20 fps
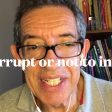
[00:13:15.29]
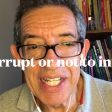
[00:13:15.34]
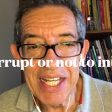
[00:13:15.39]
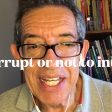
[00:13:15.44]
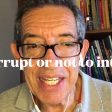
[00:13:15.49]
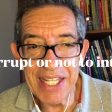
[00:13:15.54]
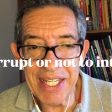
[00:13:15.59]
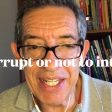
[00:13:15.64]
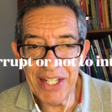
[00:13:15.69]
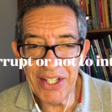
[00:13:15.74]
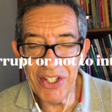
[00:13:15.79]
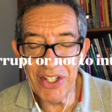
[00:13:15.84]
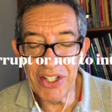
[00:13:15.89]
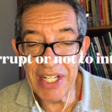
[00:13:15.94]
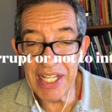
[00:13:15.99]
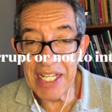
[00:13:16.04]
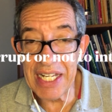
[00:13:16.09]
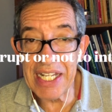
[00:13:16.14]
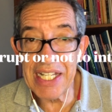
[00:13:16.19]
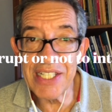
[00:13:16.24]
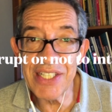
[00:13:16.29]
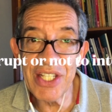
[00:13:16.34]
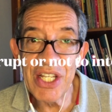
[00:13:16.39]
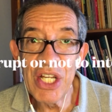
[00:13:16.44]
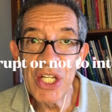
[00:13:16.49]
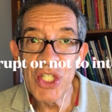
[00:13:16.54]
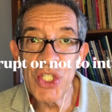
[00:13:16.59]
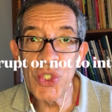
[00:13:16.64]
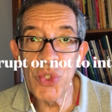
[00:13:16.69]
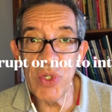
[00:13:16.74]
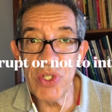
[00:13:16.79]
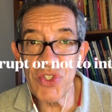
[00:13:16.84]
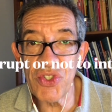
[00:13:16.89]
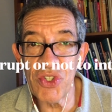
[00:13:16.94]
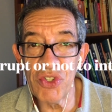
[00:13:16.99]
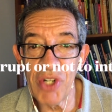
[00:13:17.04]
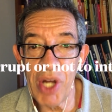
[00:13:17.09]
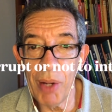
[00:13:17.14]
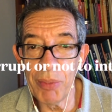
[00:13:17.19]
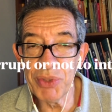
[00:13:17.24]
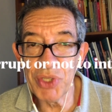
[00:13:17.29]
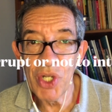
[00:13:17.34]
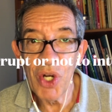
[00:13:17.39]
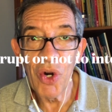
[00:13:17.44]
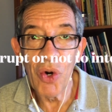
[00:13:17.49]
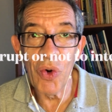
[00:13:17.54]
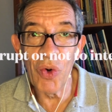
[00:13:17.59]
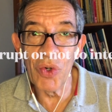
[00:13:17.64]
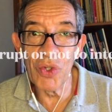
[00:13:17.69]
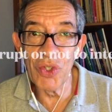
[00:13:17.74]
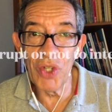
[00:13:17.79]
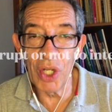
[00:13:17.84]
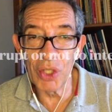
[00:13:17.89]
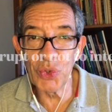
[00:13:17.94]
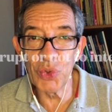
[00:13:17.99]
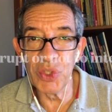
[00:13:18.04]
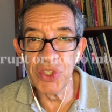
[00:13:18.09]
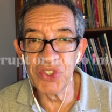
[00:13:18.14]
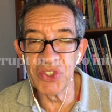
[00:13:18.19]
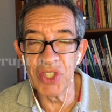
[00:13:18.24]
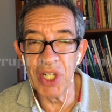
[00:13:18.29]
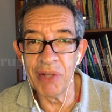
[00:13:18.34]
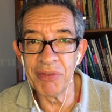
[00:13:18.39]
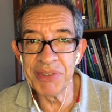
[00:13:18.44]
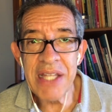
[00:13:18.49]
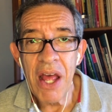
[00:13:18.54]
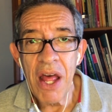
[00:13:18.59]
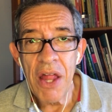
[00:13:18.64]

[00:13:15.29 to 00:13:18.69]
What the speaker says: Here it is to interrupt or not to interrupt.